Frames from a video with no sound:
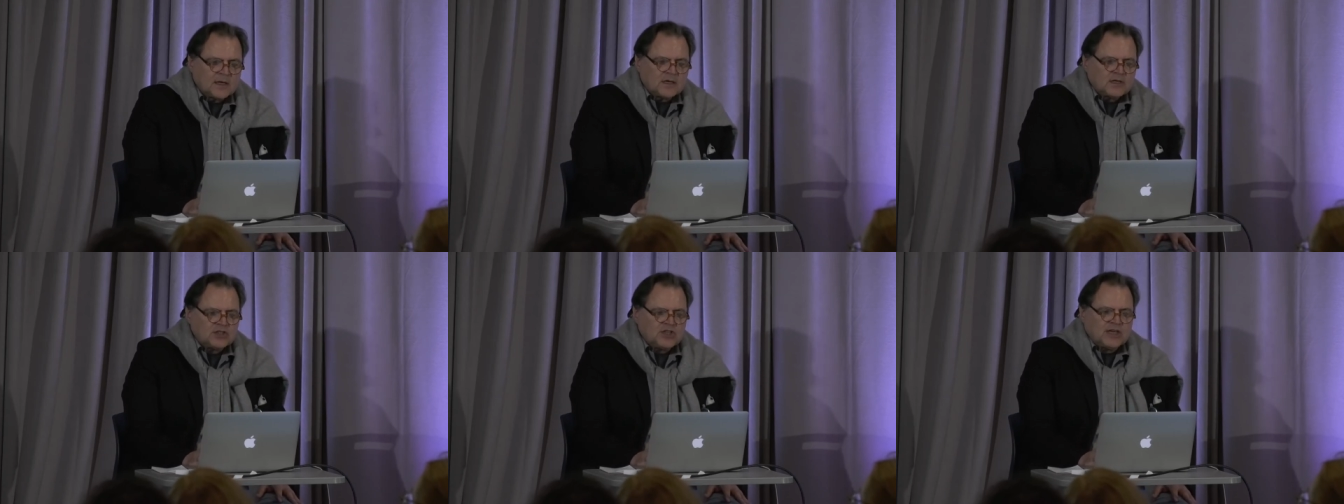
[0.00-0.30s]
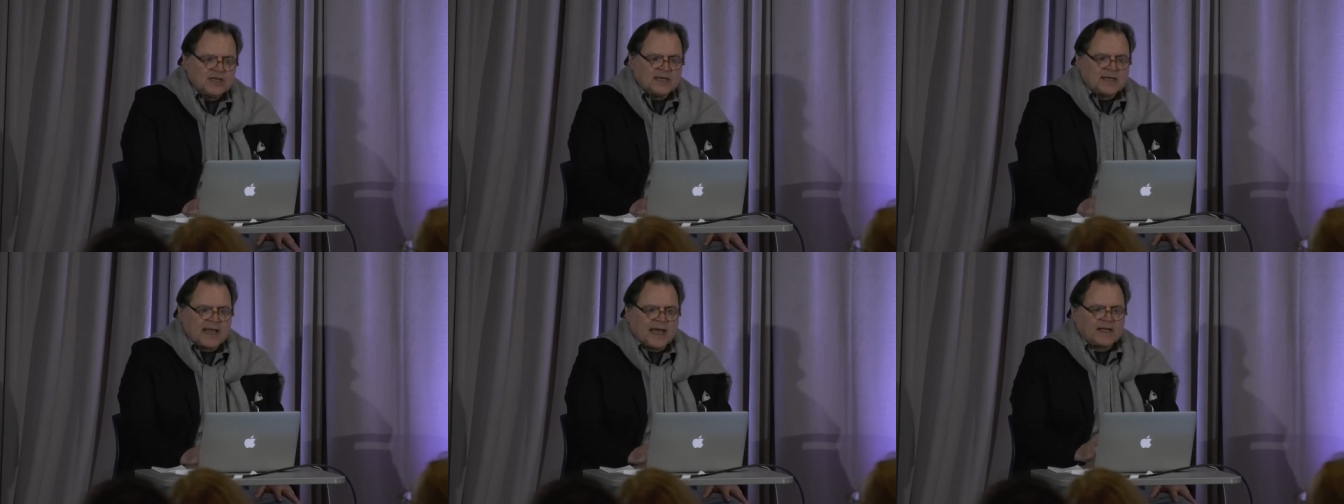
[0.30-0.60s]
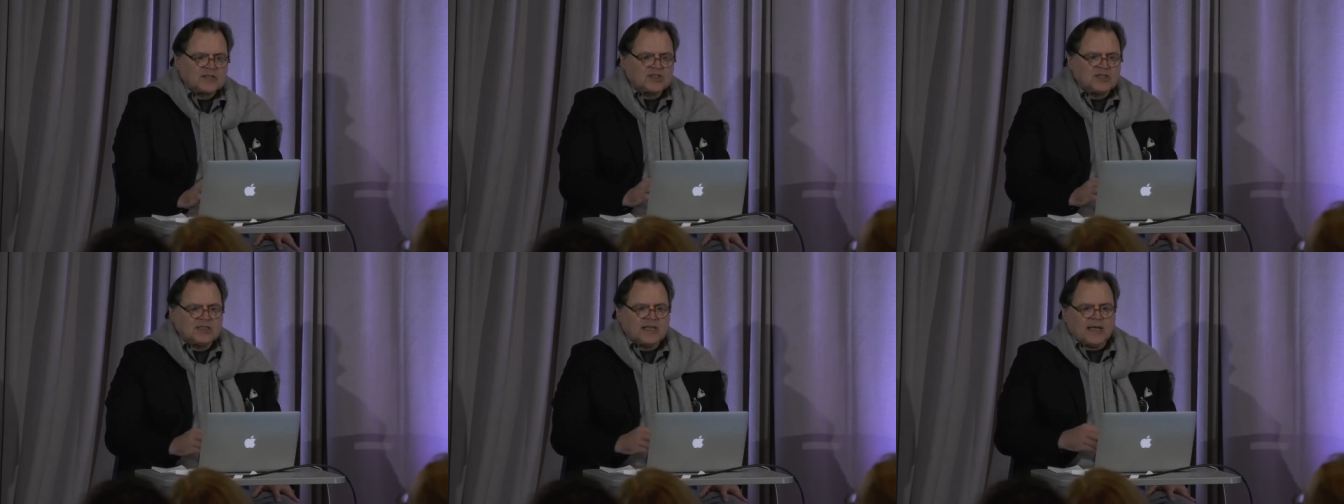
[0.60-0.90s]
she can
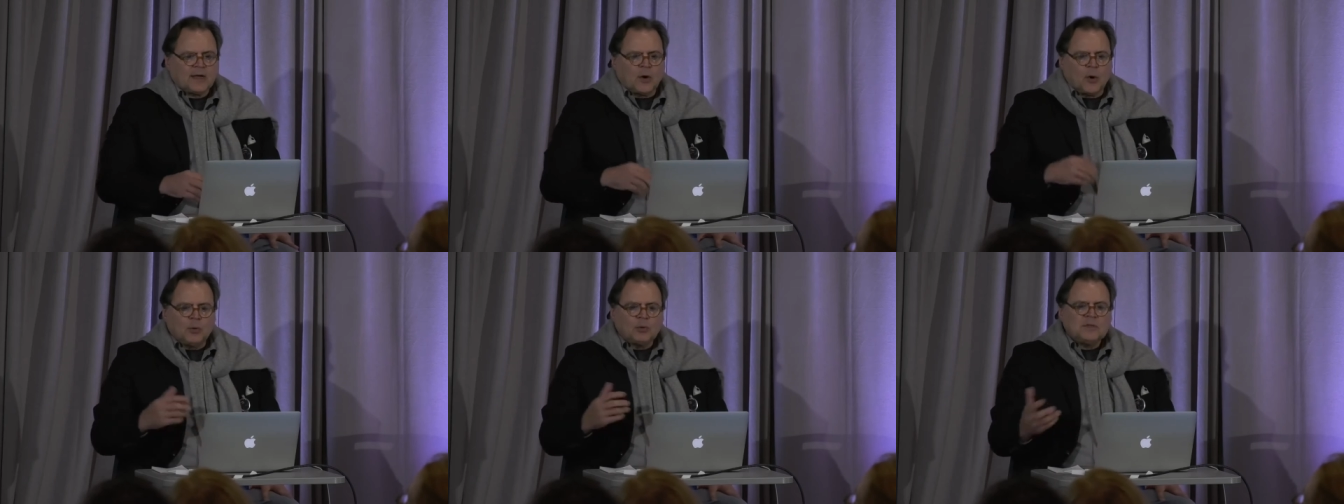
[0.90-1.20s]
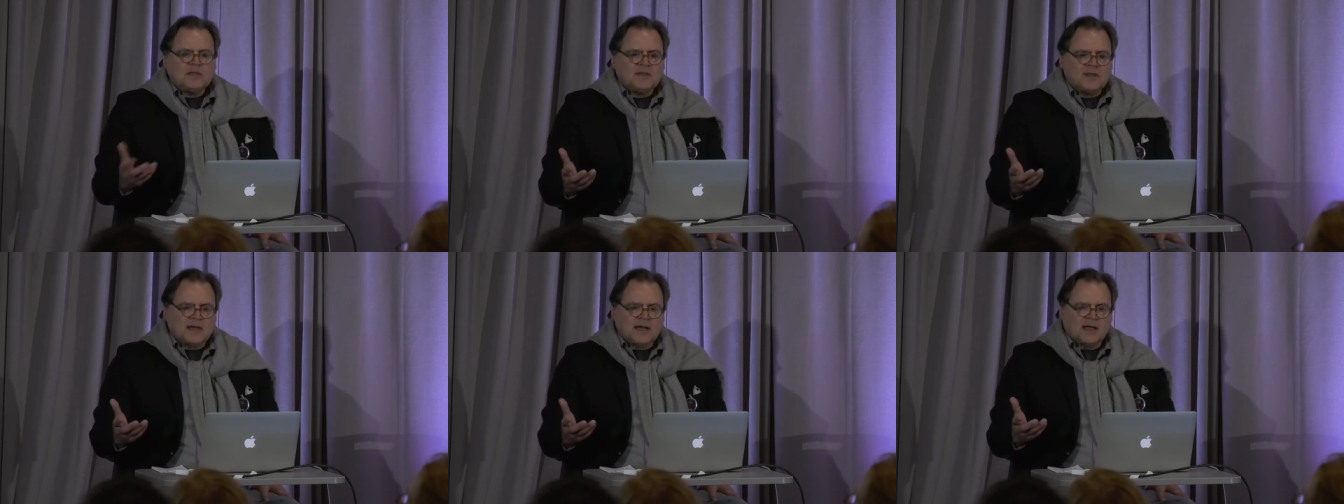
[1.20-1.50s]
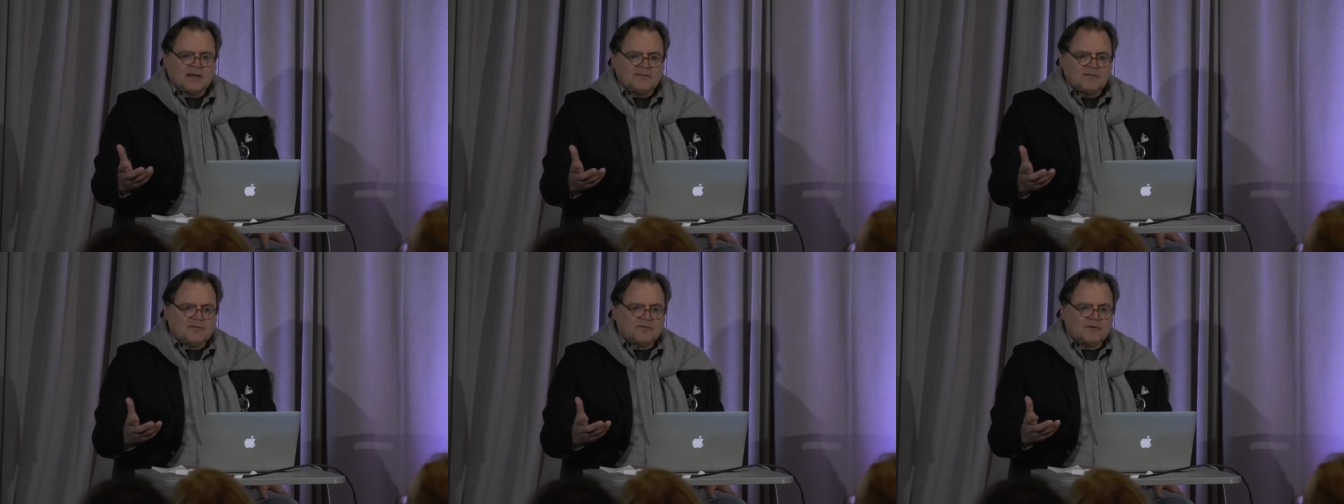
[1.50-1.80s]
actually take only the
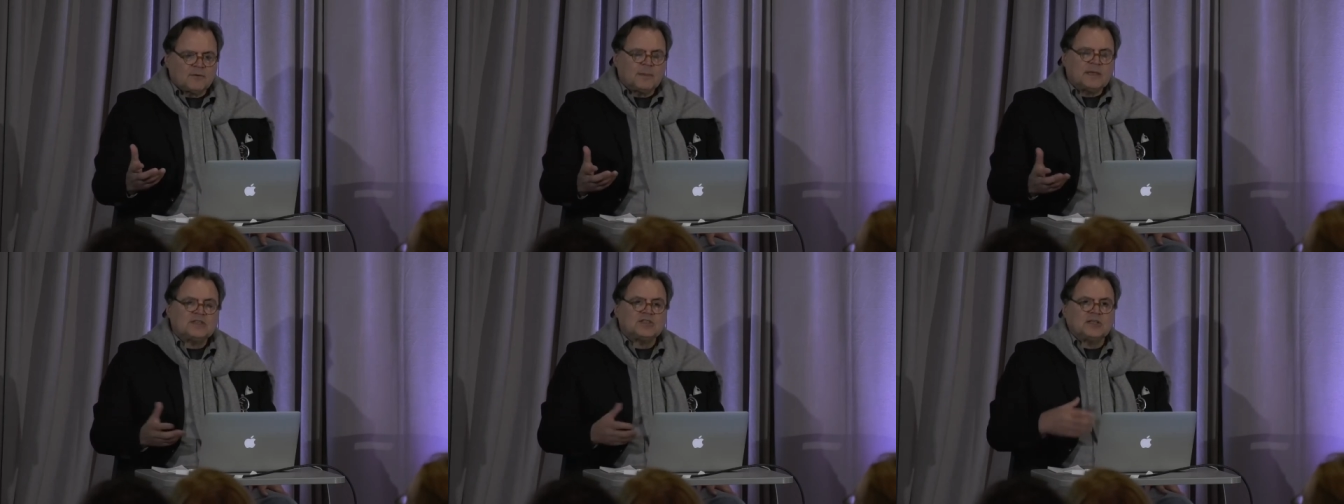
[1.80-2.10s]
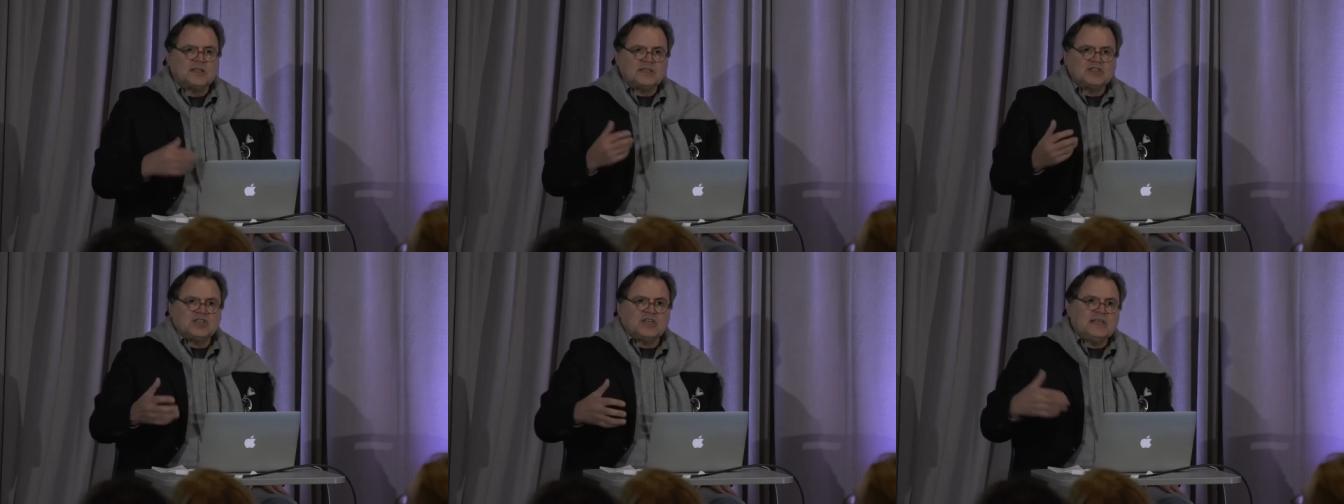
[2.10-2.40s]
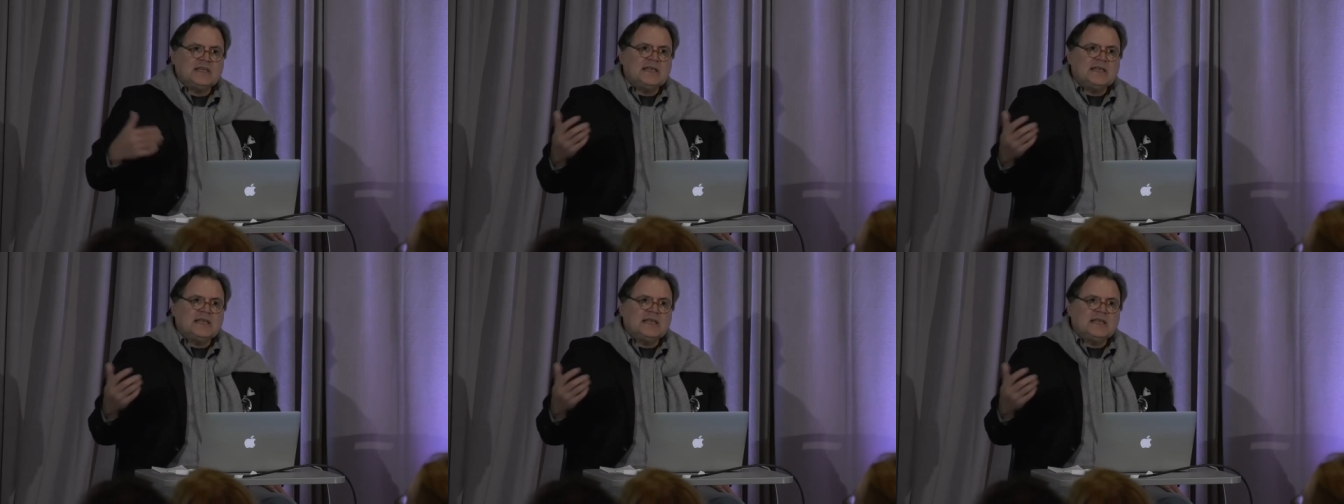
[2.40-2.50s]
kind of information that she